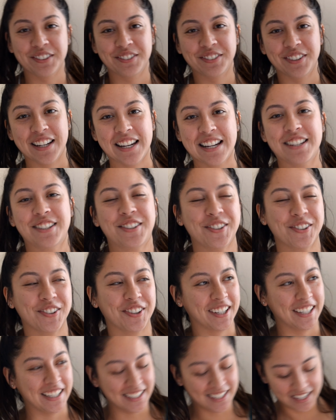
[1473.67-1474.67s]
a funny
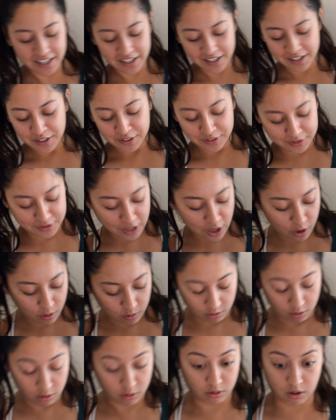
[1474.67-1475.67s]
story.
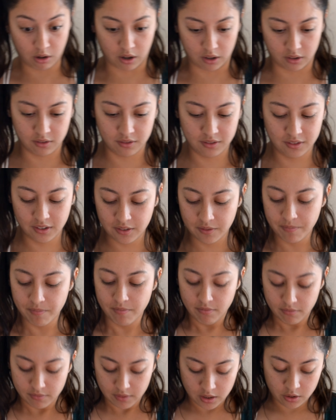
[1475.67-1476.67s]
Oh God.
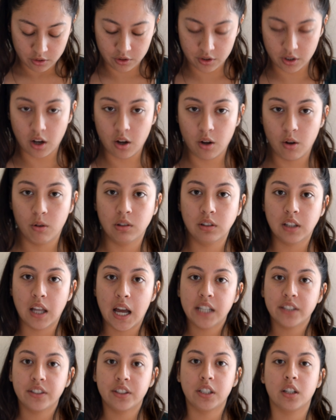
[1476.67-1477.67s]
So
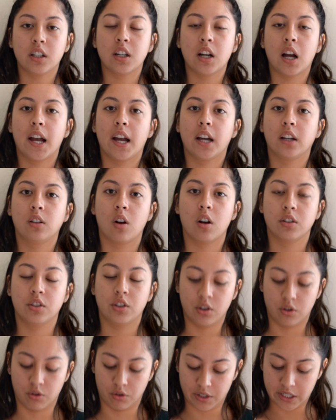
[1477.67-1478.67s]
last year I had gone
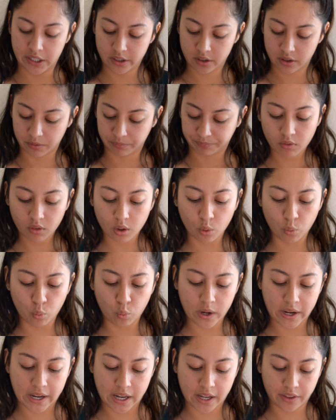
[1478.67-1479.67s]
to Greece
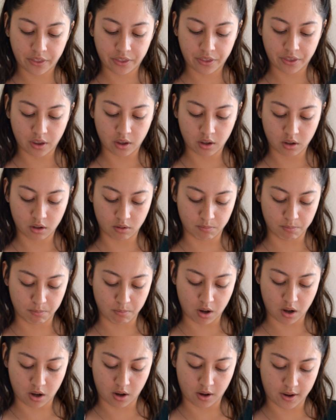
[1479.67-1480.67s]
with
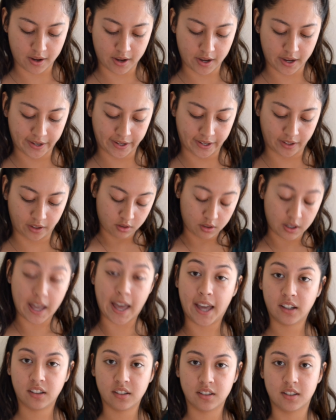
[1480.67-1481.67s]
my
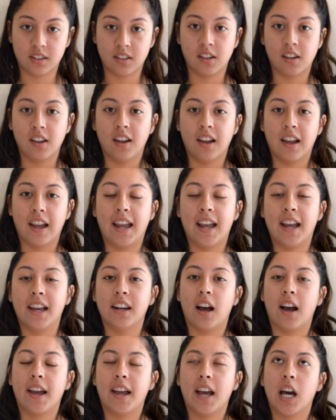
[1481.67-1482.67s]
ex, and
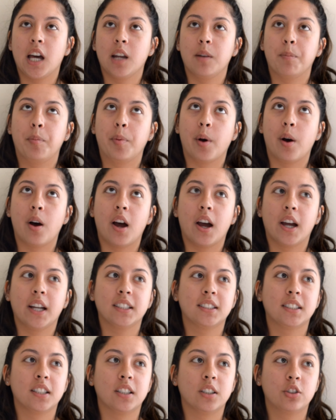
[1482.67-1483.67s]
I had
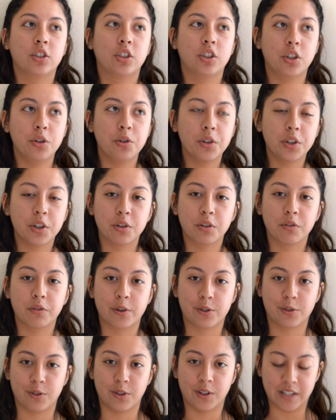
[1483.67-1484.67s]
bought 2
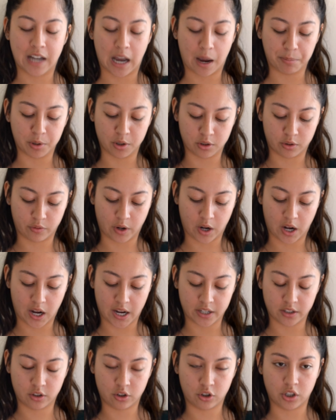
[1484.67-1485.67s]
universal adapters for
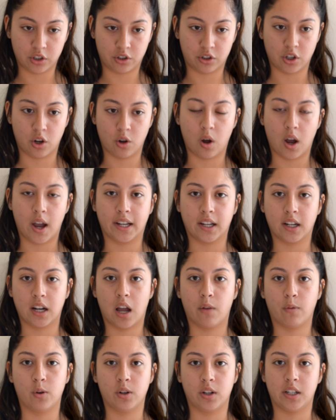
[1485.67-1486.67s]
us, just so I could
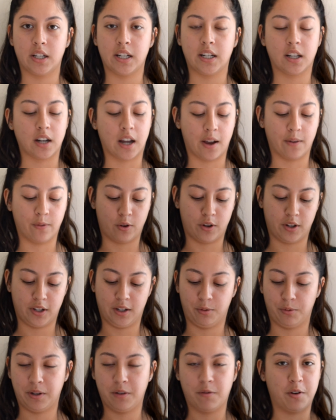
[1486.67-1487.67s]
have one and he could have one,
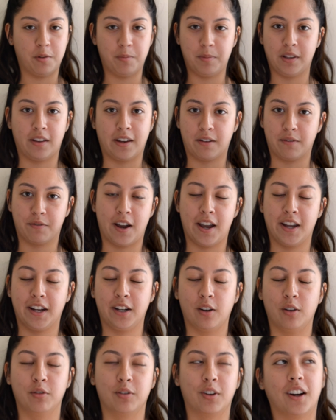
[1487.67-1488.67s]
and we wouldn't be like
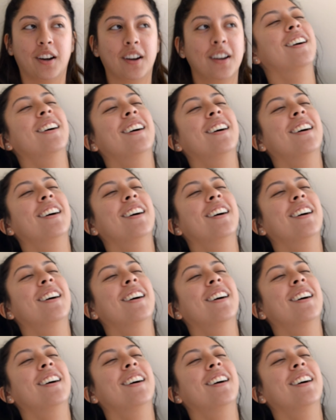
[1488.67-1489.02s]
fighting over